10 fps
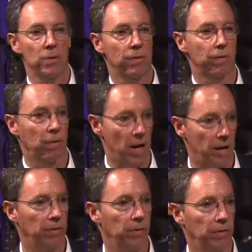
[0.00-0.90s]
or
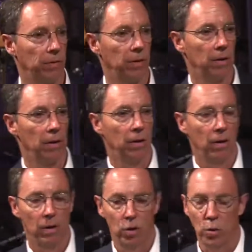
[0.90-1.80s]
friends
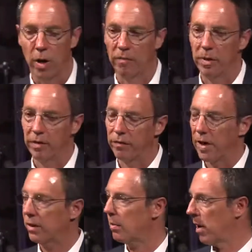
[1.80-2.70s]
who have been
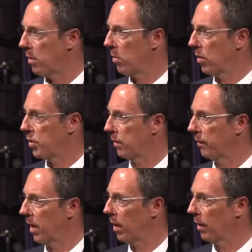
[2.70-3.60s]
affected by the Marshall
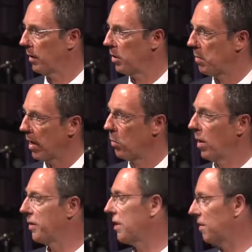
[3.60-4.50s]
Fire, you might
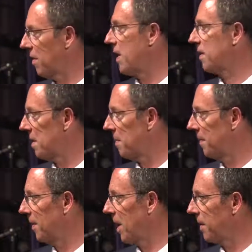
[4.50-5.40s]
want to invite them.
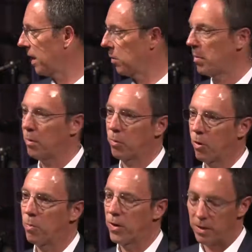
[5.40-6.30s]
I think it would be
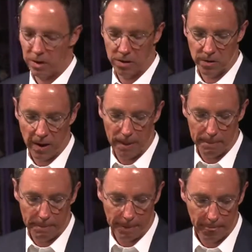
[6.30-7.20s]
appropriate to do that.
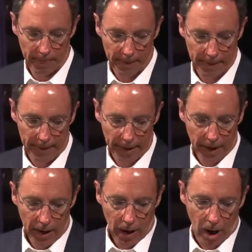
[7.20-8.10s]

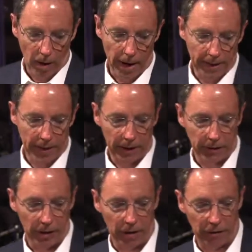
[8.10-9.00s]
All right, that's
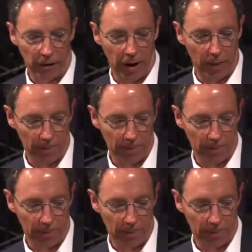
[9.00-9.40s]
enough uh,